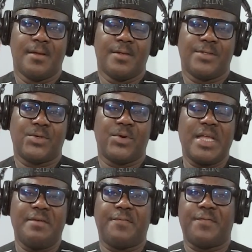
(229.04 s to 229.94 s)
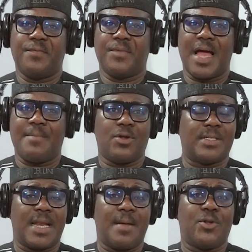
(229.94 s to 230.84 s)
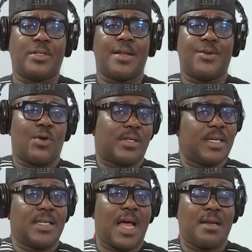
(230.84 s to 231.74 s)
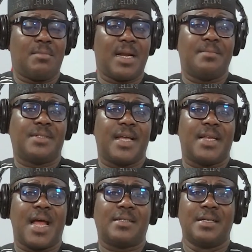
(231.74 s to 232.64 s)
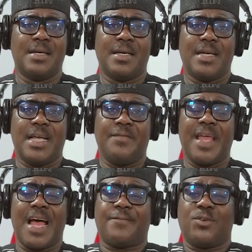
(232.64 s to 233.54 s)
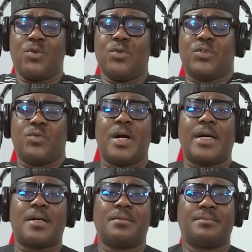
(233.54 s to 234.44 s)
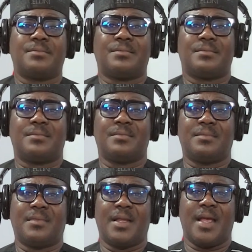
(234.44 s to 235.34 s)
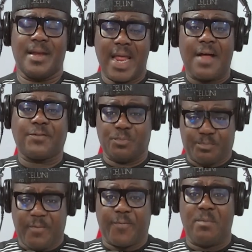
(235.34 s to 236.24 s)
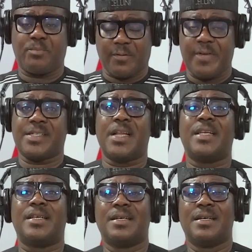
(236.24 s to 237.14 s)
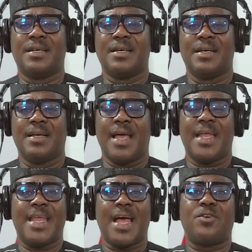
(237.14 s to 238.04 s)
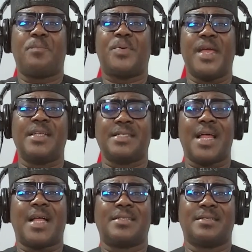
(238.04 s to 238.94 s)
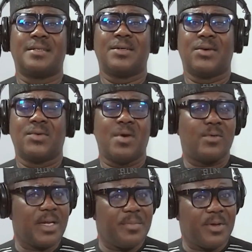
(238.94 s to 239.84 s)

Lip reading: So if I'm not endorsing that, but I'm saying that if they have to go to work and they have to perform professionally and they are not paid that, where would they be